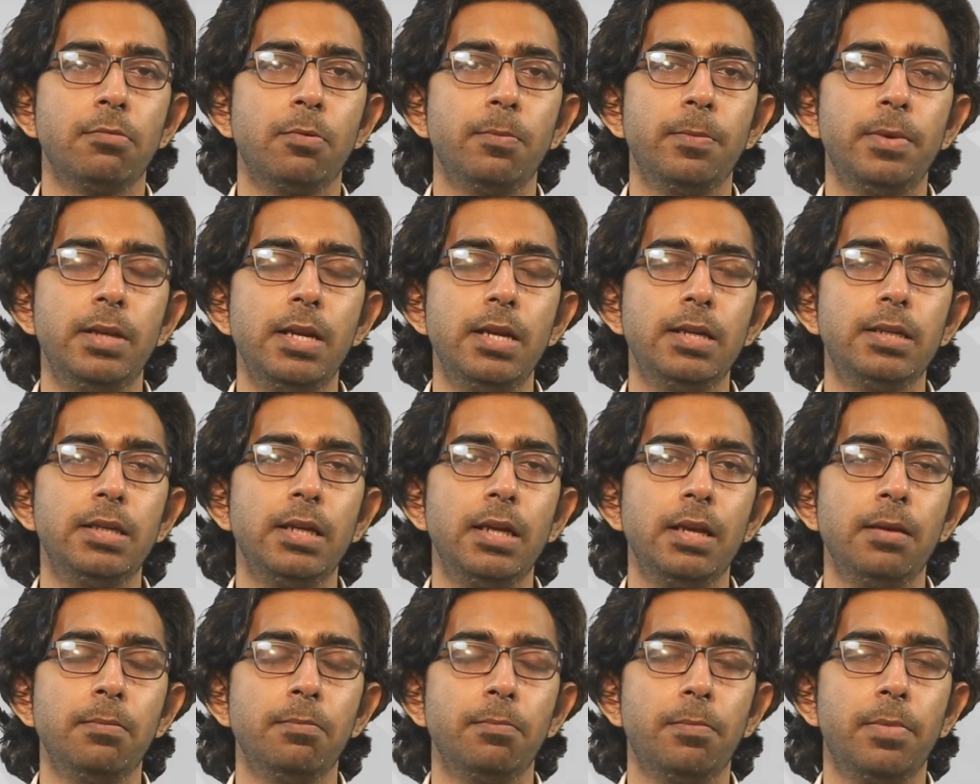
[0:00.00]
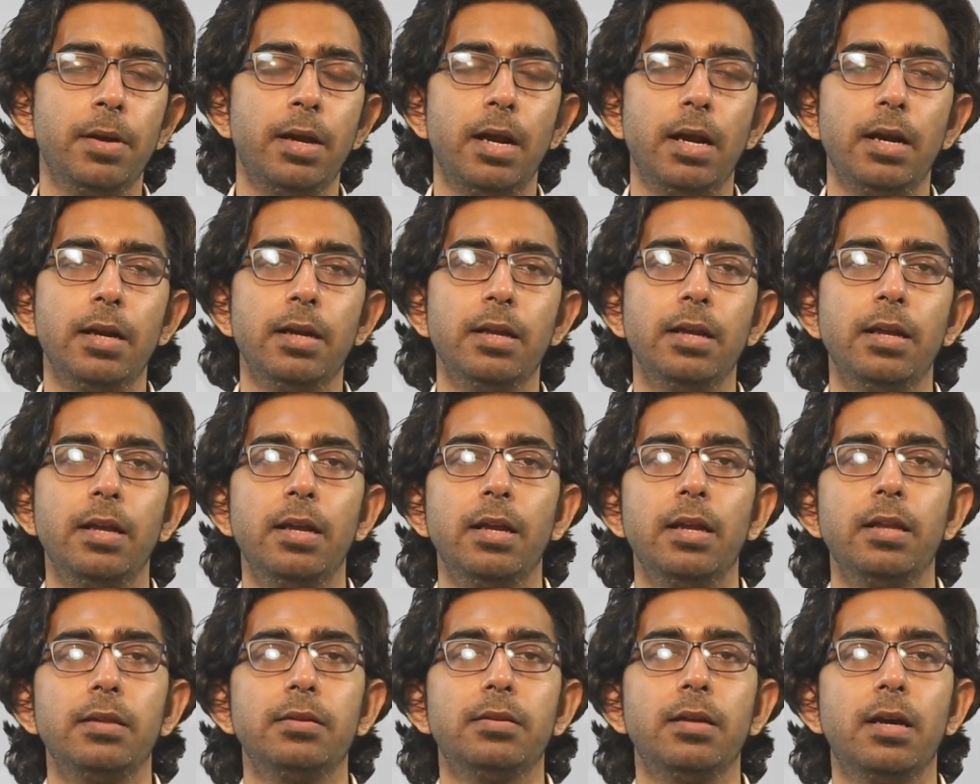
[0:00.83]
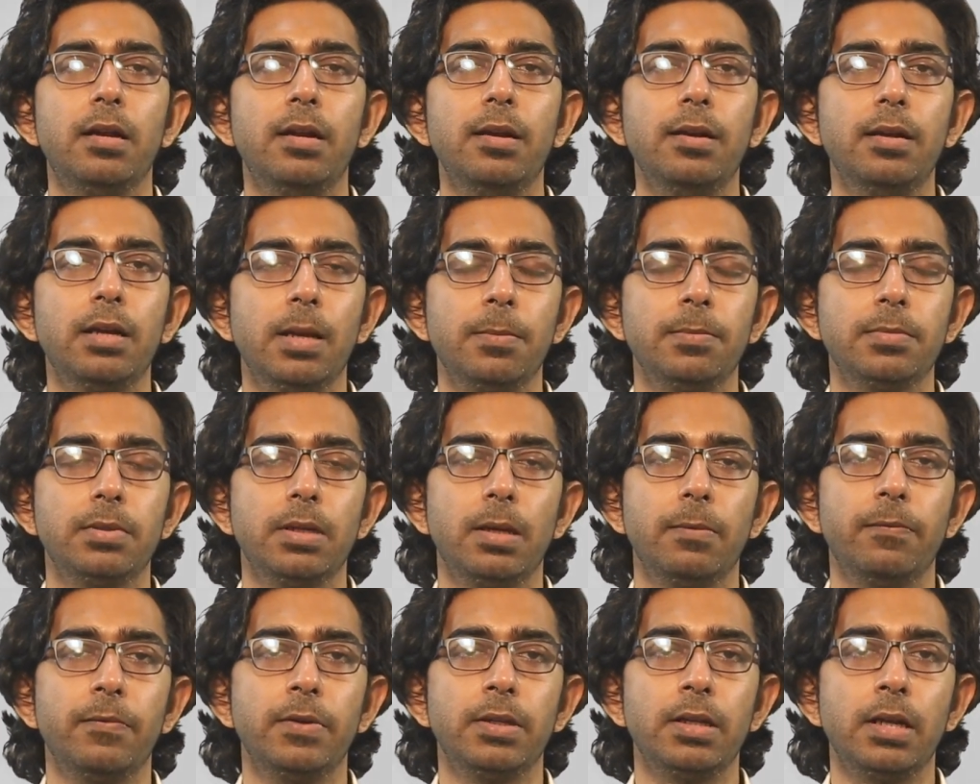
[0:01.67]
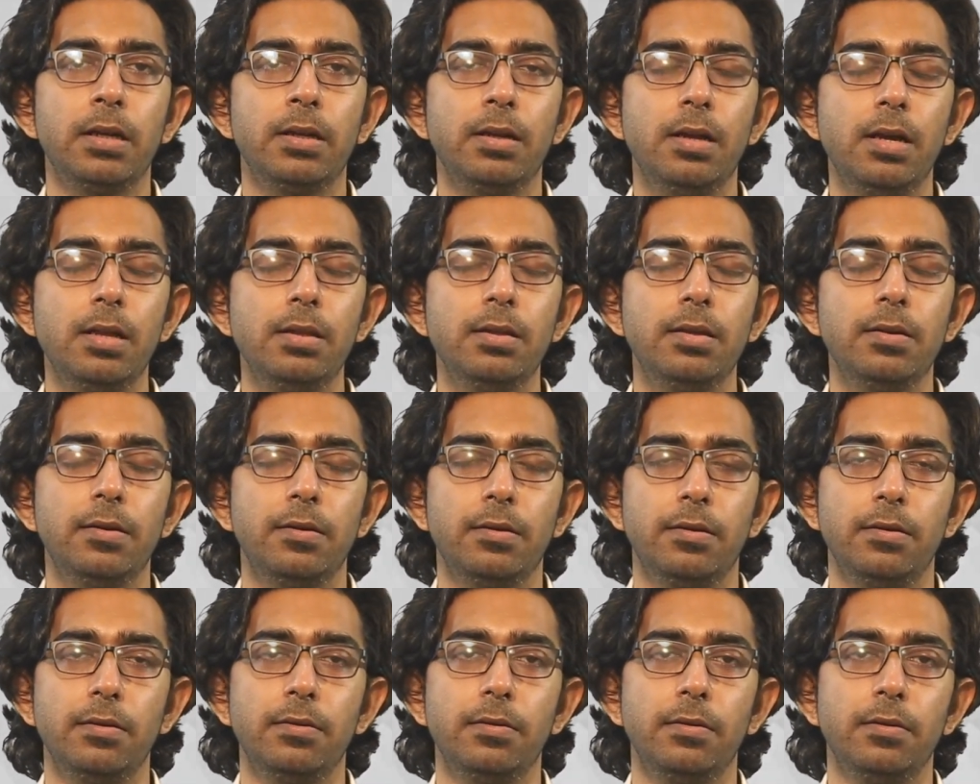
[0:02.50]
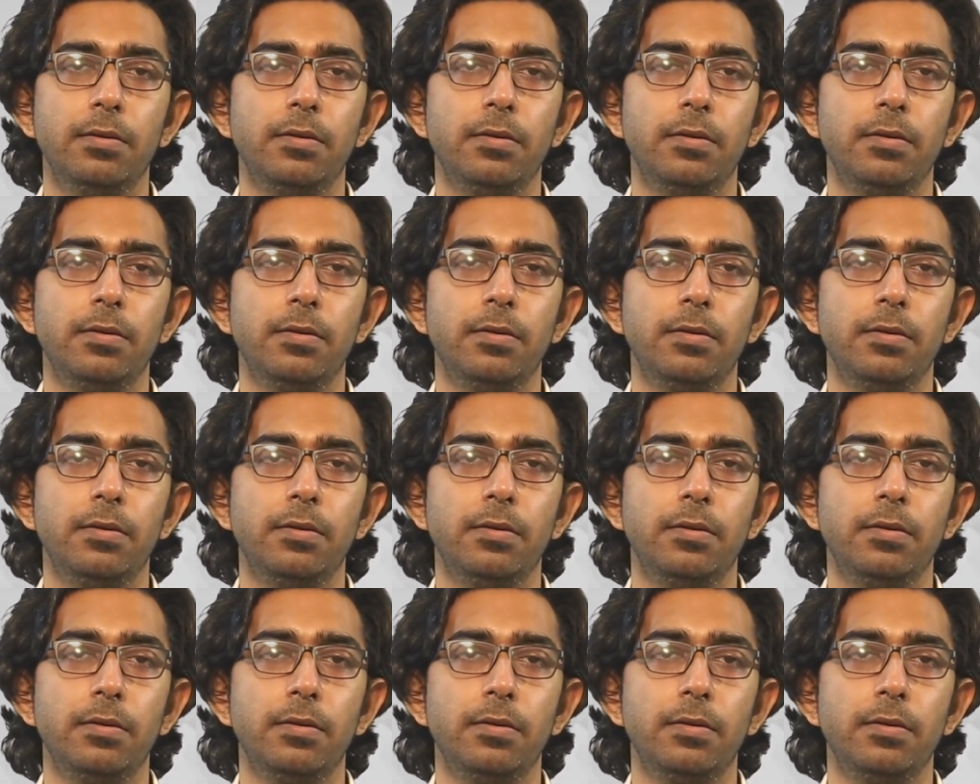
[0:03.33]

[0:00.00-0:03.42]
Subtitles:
mobility impaired, Tara comes up with another